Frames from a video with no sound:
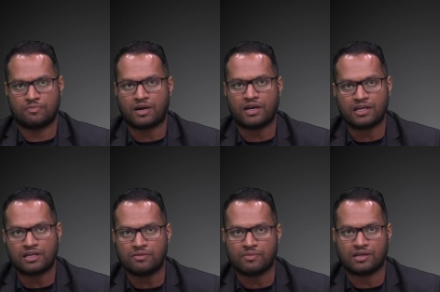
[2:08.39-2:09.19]

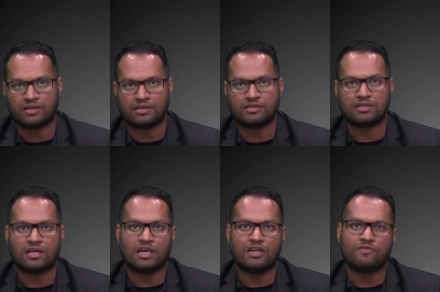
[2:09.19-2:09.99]
Predictive maintenance,
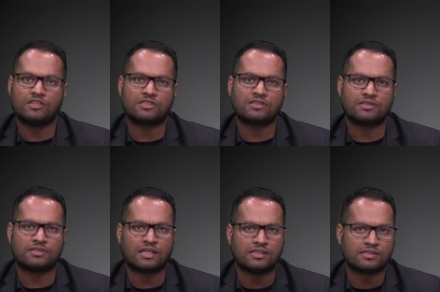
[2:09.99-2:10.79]
in which
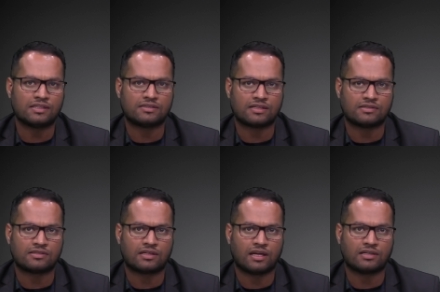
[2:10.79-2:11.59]
trends in
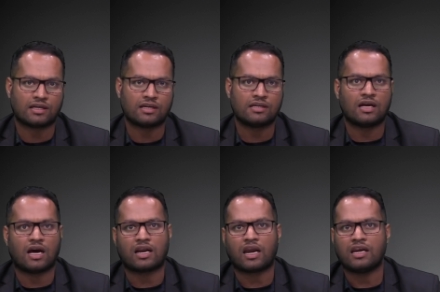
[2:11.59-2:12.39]
sensor data
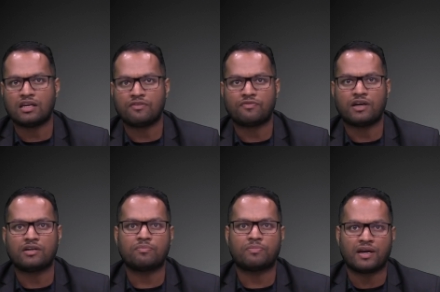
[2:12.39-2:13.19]
are
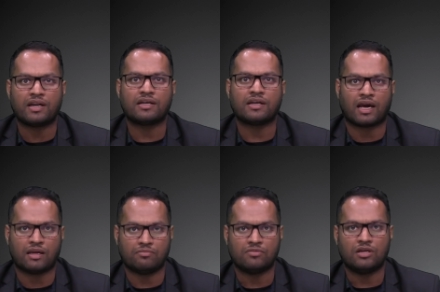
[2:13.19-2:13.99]
identified to predict
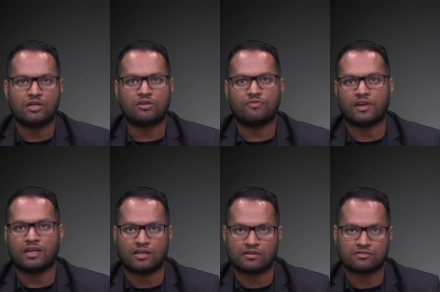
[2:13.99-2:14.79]
time to
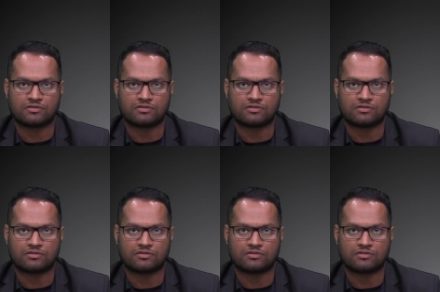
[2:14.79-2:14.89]
failure,